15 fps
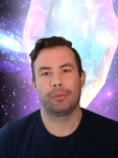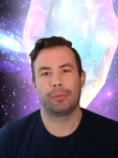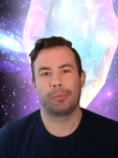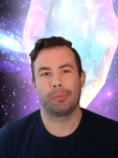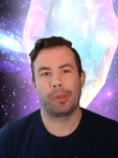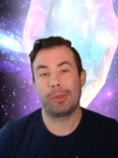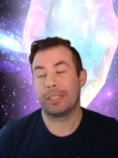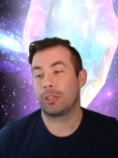
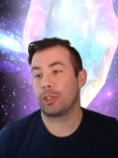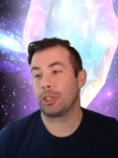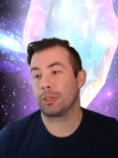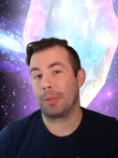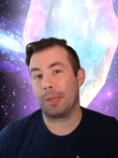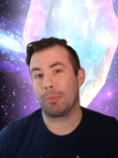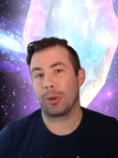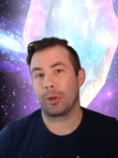Maybe it's just
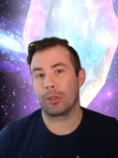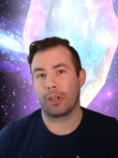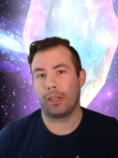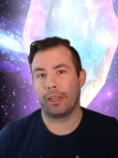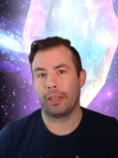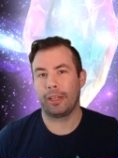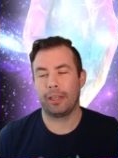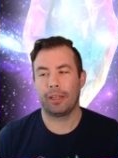me
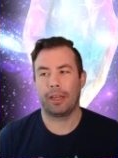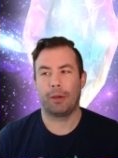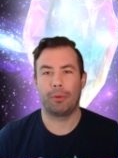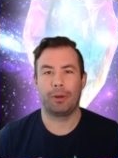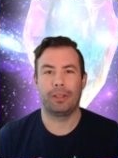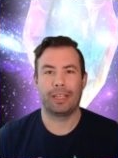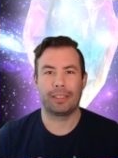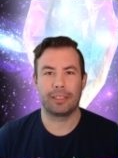personally. I would
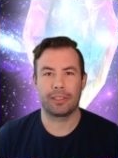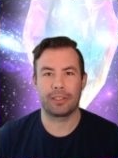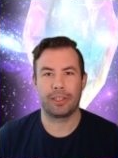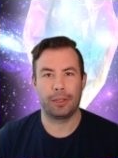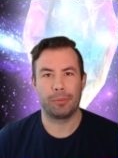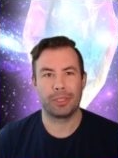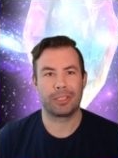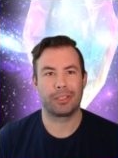have liked to see
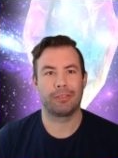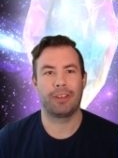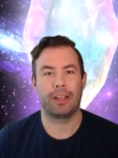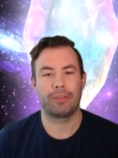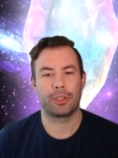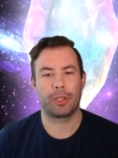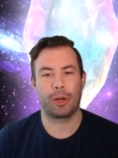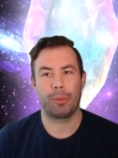him as the
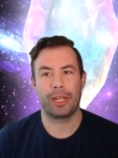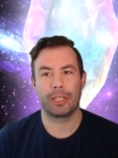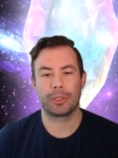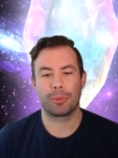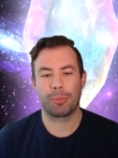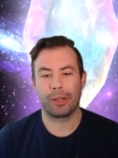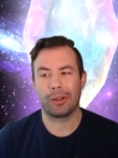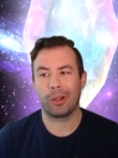5-star base,
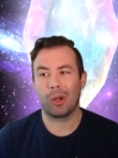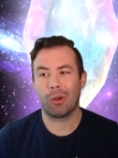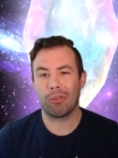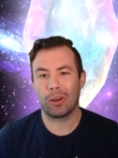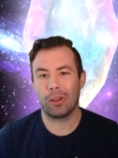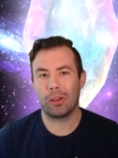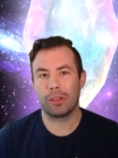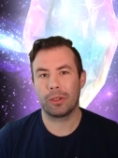but
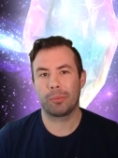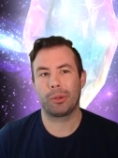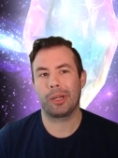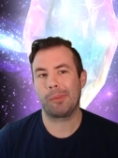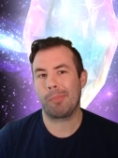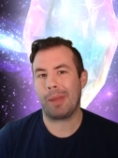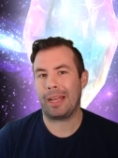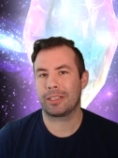overall a pretty
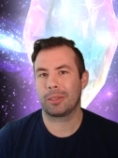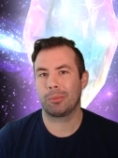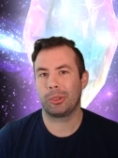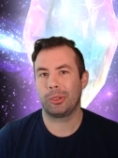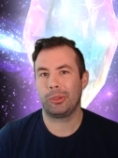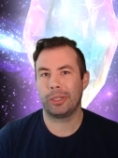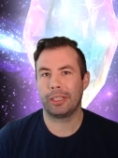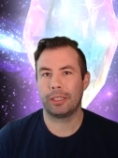passable
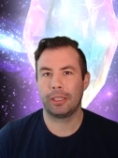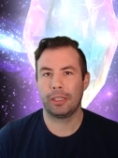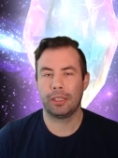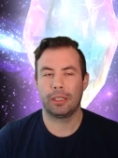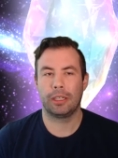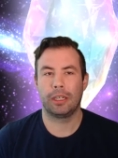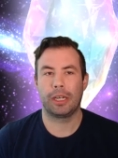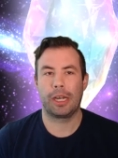unit.
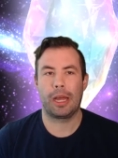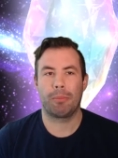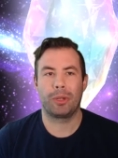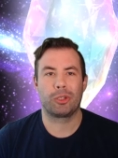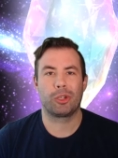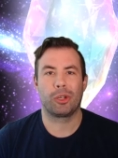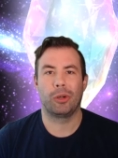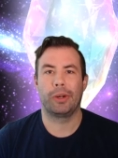Not
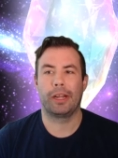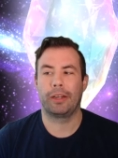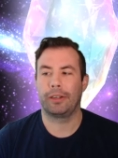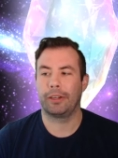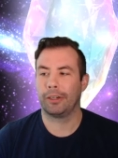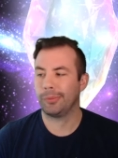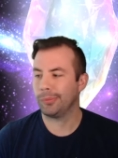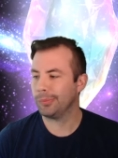much going on here.